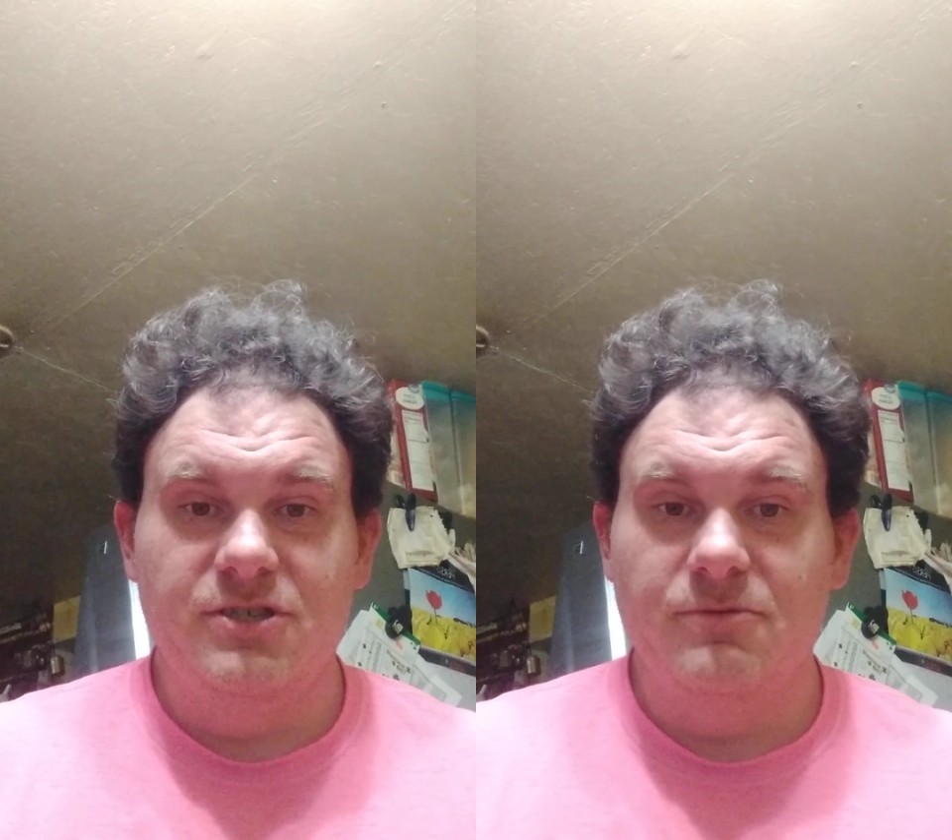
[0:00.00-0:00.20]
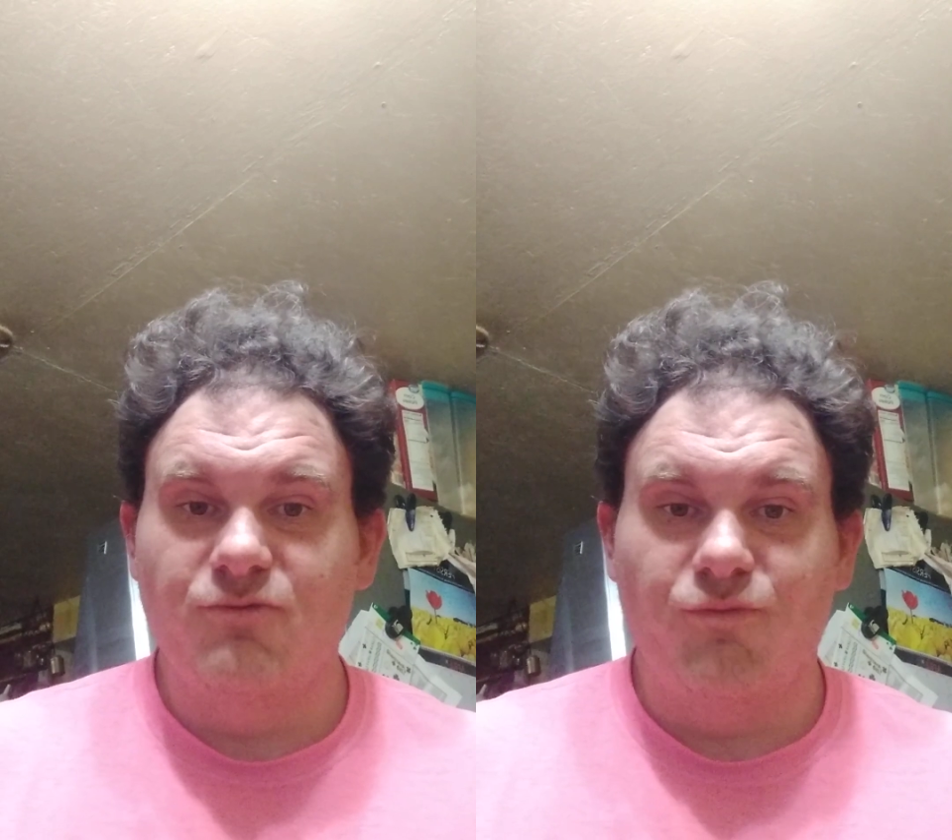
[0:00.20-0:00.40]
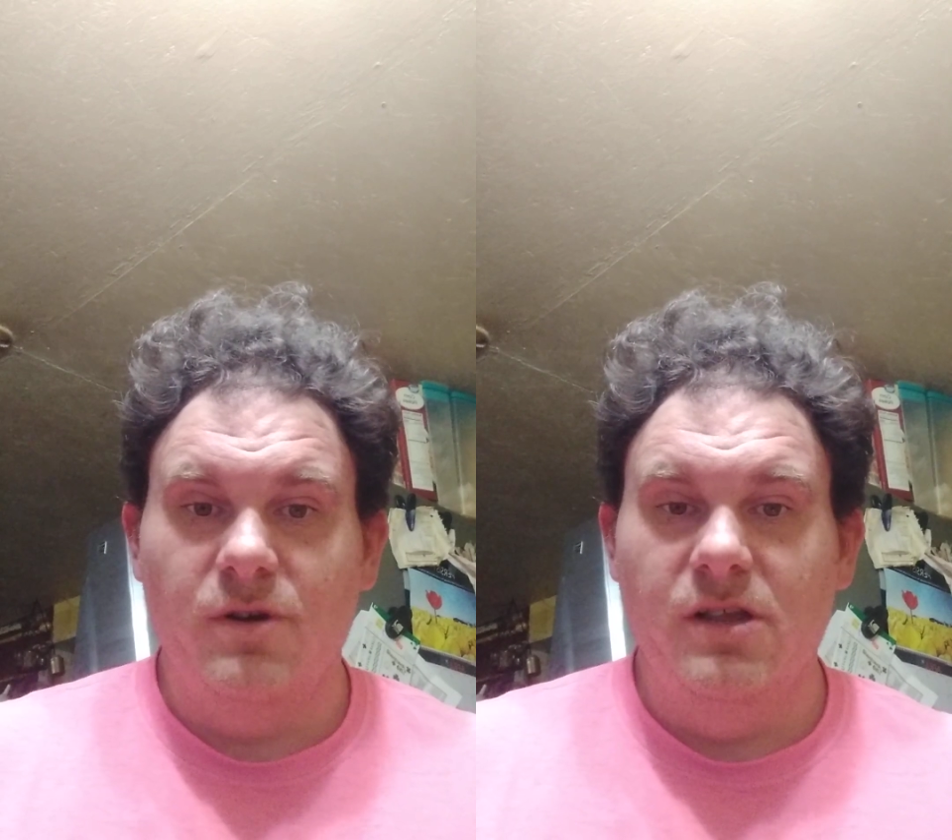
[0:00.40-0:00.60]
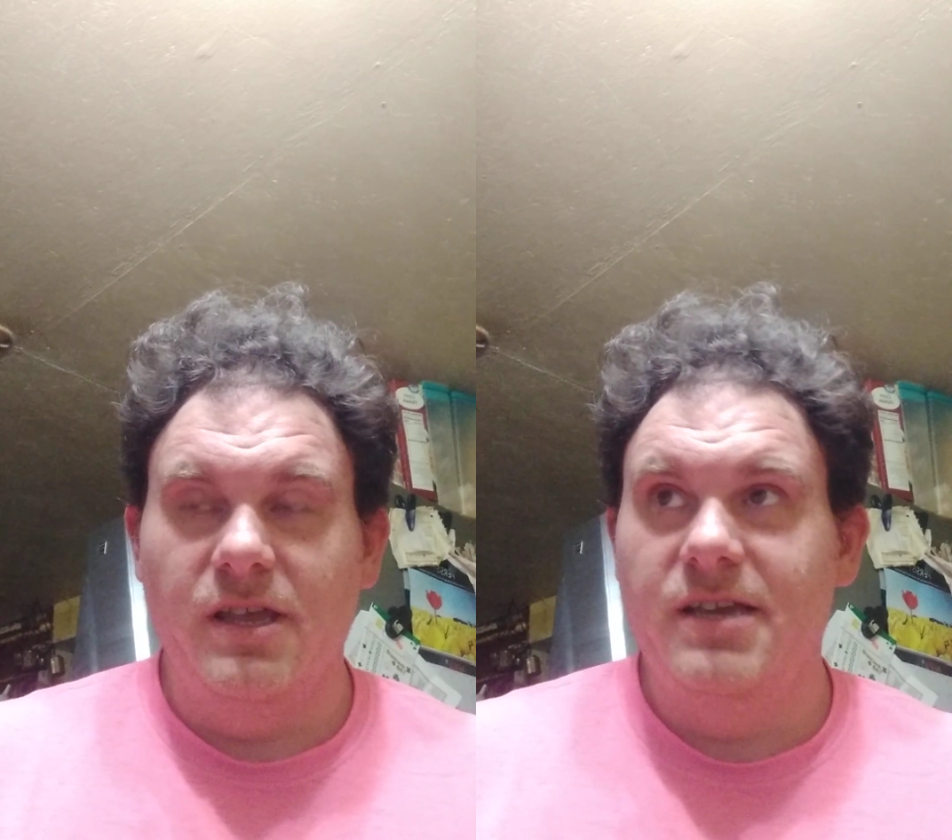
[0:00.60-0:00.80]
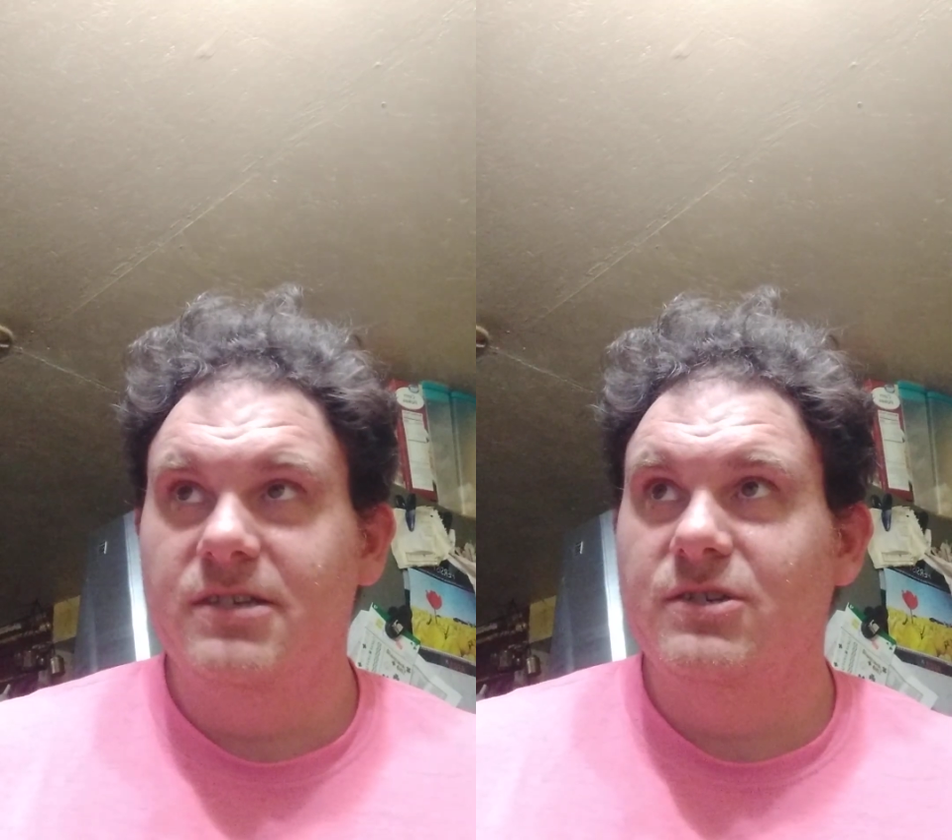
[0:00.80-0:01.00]
She was
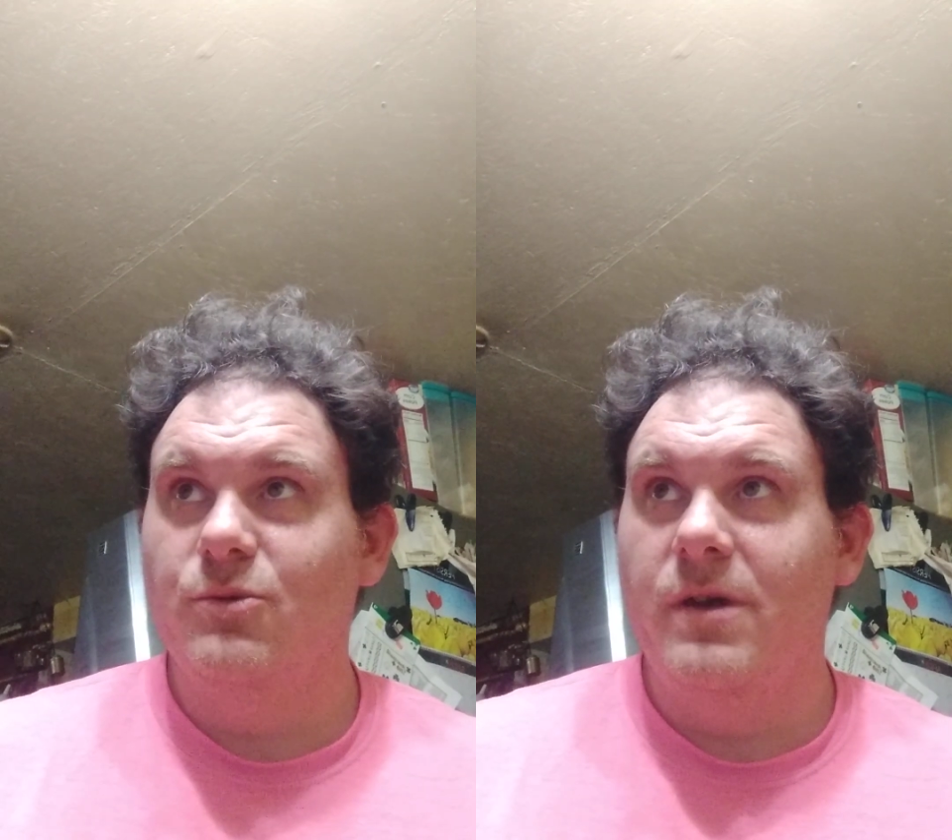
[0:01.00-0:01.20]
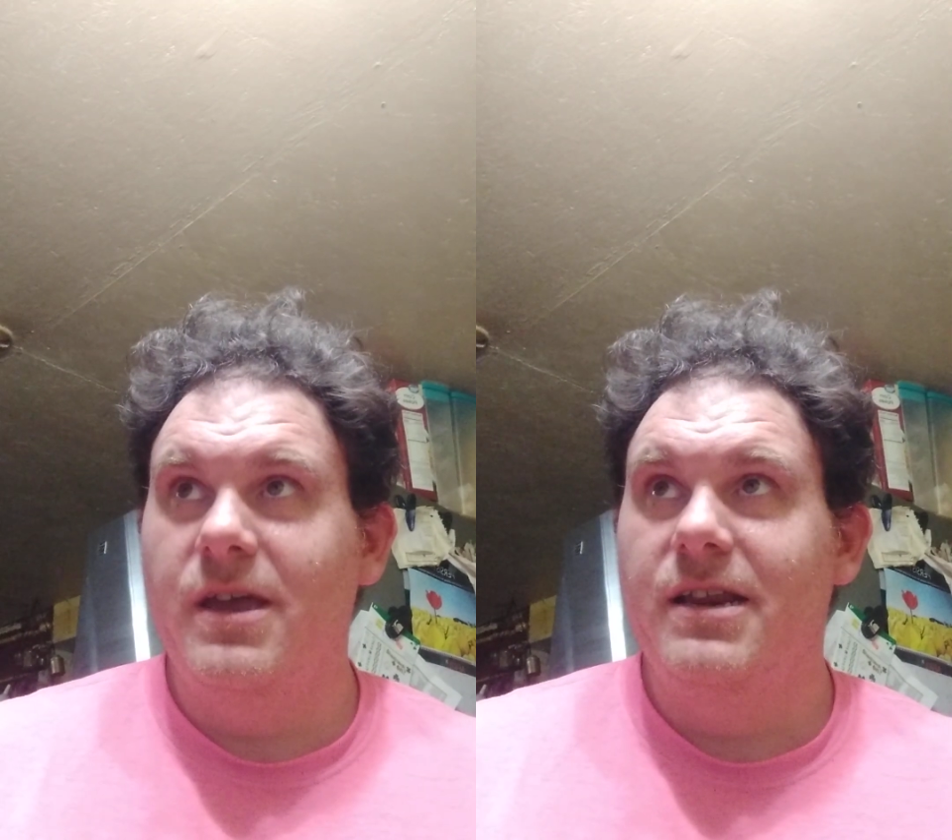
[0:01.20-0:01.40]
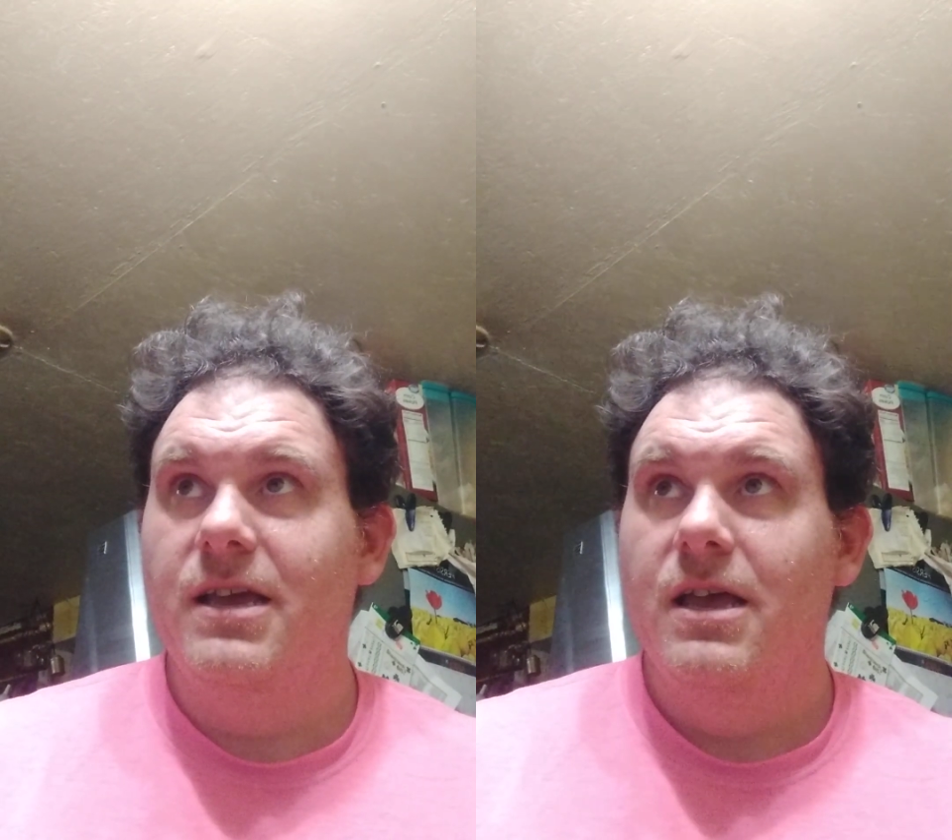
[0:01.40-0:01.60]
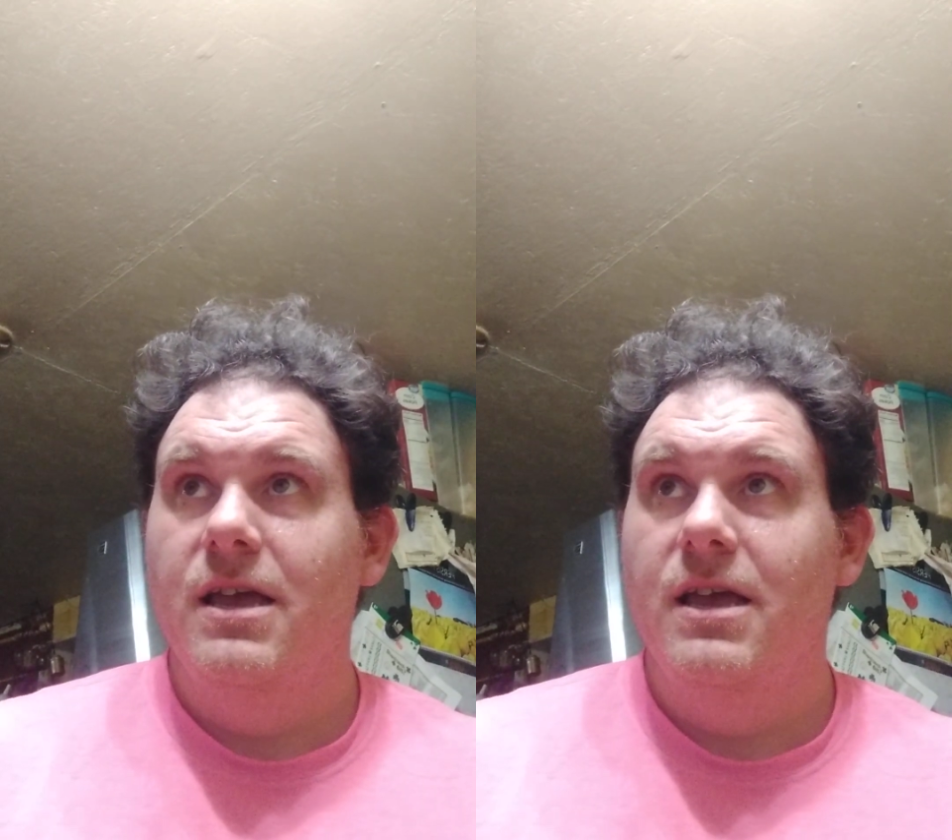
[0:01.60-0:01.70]
really sweet.